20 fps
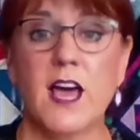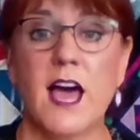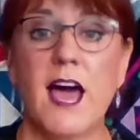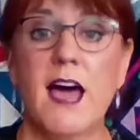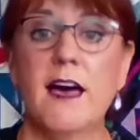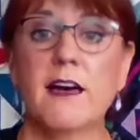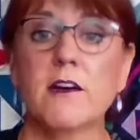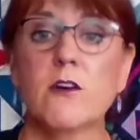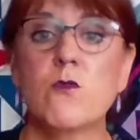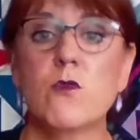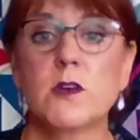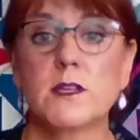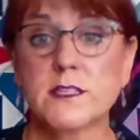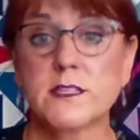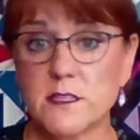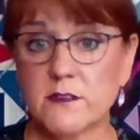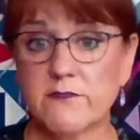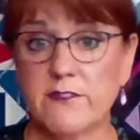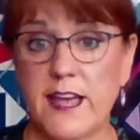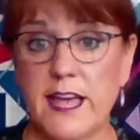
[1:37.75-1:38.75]
on quilts
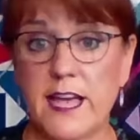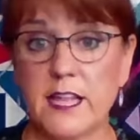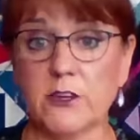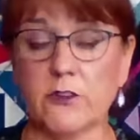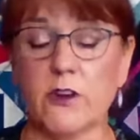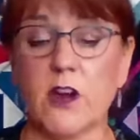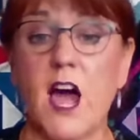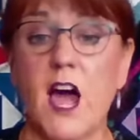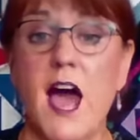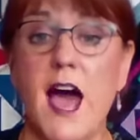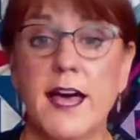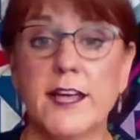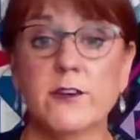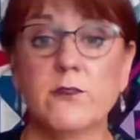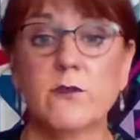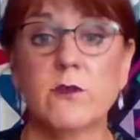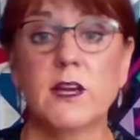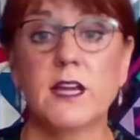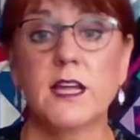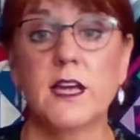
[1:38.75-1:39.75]
of valor,
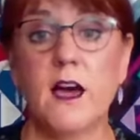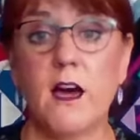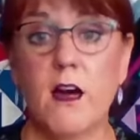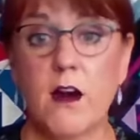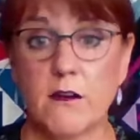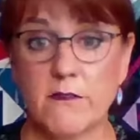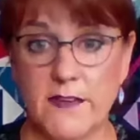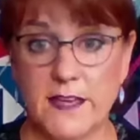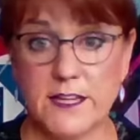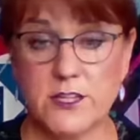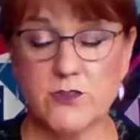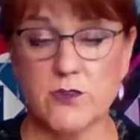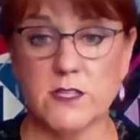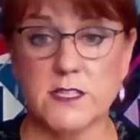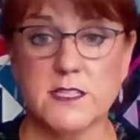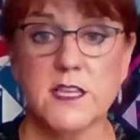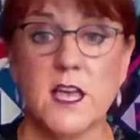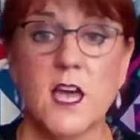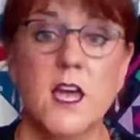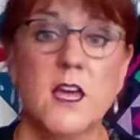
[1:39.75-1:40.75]
honoring our veterans.